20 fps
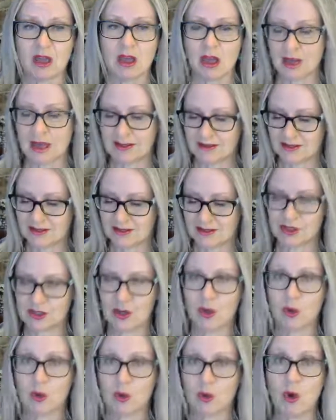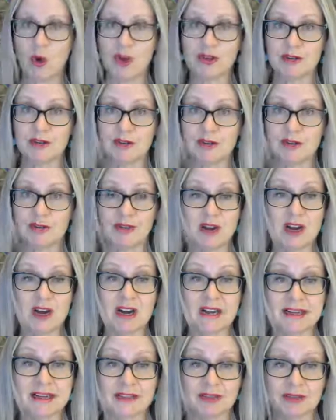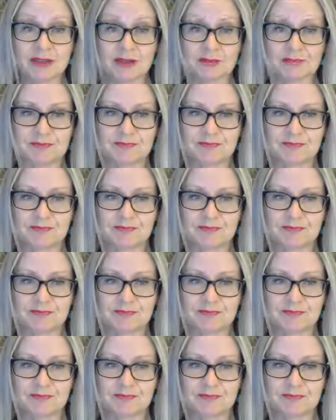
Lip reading: And so what you find